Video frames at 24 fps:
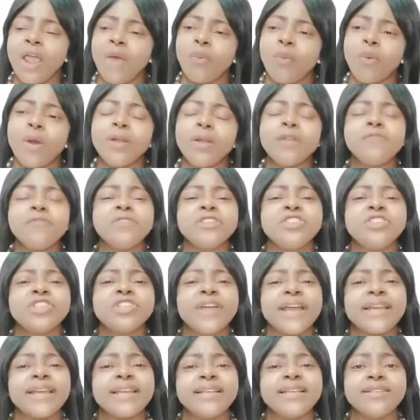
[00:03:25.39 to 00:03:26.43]
One of the
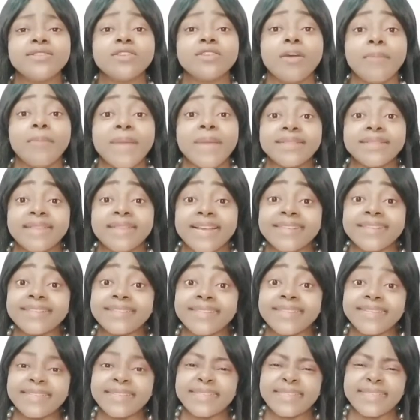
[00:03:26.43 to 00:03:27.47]
Chinese commenters
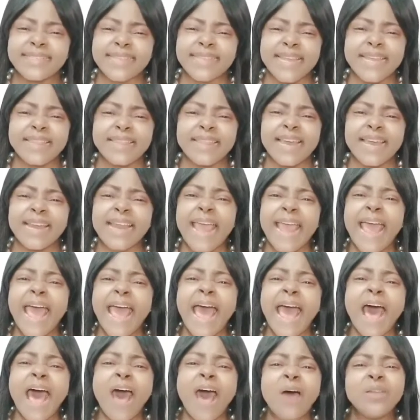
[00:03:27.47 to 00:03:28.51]
did say that.
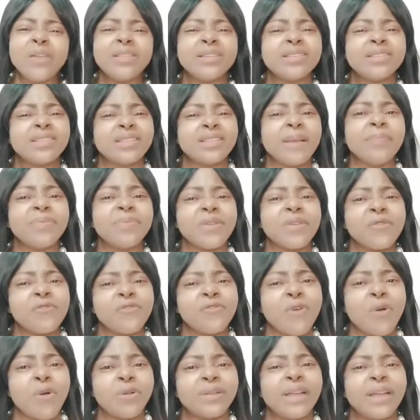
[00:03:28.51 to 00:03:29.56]
How does something
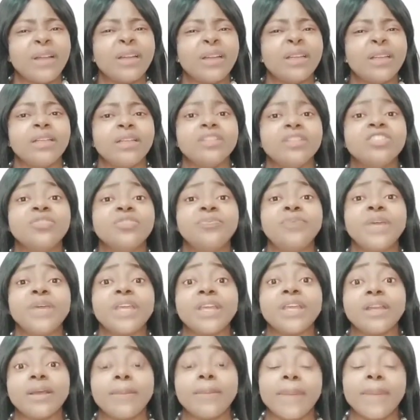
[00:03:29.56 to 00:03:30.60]
fall down and then you pick
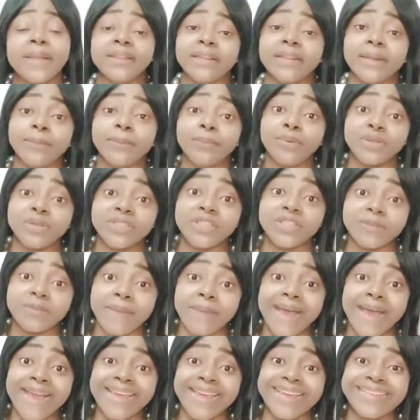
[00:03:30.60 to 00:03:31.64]
it up and then put it
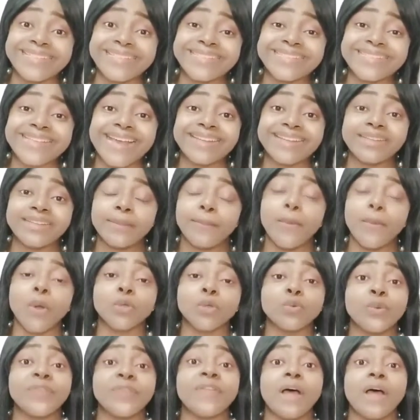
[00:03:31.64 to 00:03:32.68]
back inside the pot
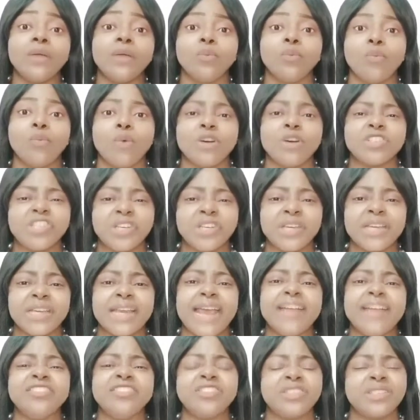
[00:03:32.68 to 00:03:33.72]
without washing it?
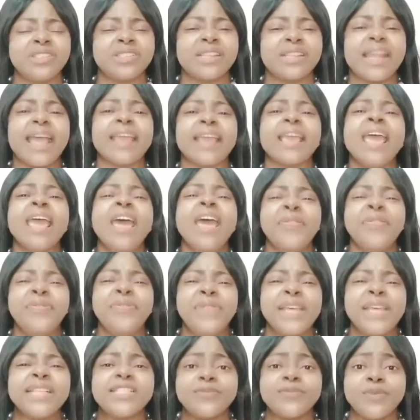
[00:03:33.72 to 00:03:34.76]
And she's like,
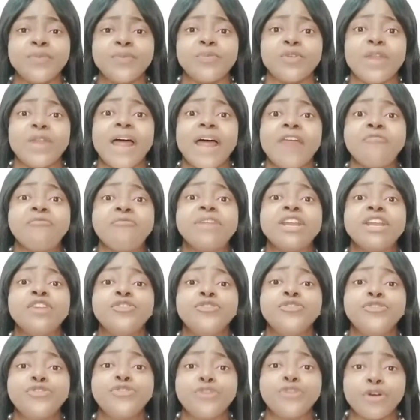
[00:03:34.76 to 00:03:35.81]
these people are really
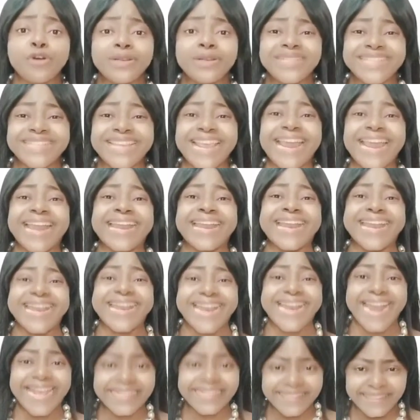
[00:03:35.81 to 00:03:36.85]
dirty and
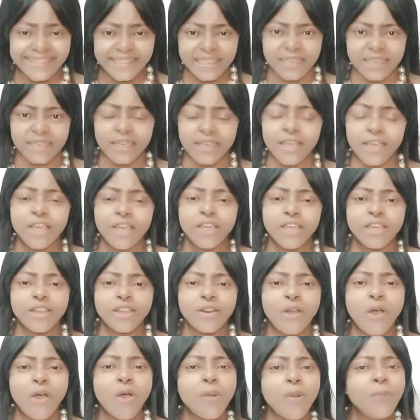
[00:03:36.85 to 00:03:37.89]
nasty. You
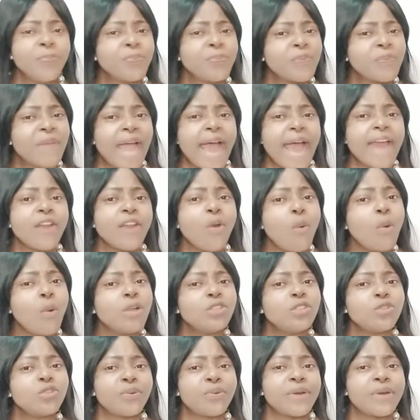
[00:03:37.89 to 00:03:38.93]
know, I don't
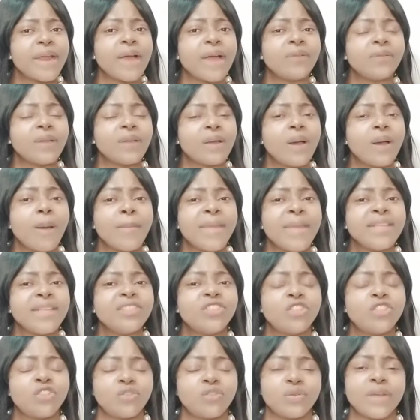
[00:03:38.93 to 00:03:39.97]
want to bring out the
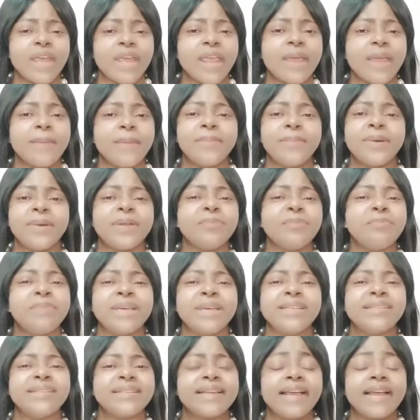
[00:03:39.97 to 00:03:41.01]
comments today, but
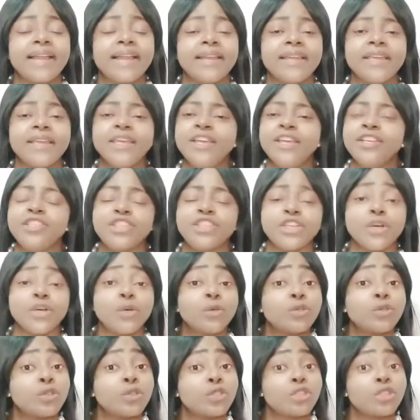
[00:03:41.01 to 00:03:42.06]
basically she
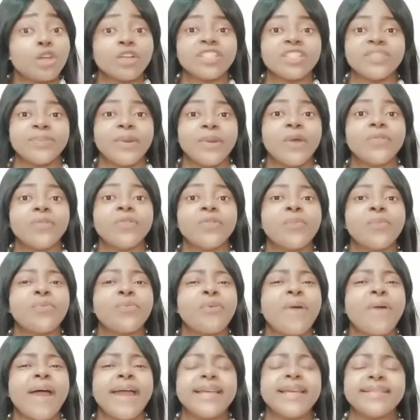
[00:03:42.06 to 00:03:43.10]
also talked about the
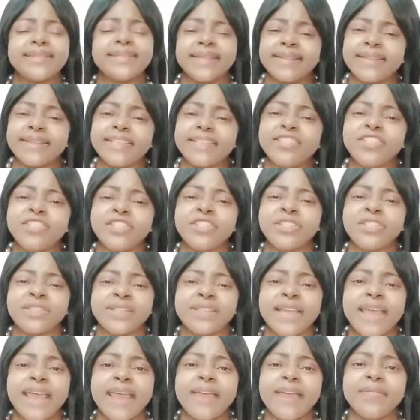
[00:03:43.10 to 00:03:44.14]
price and then she
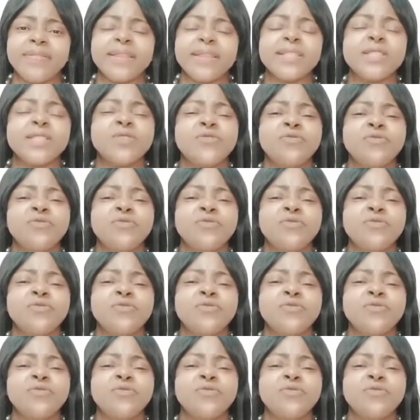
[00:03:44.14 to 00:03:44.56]
said this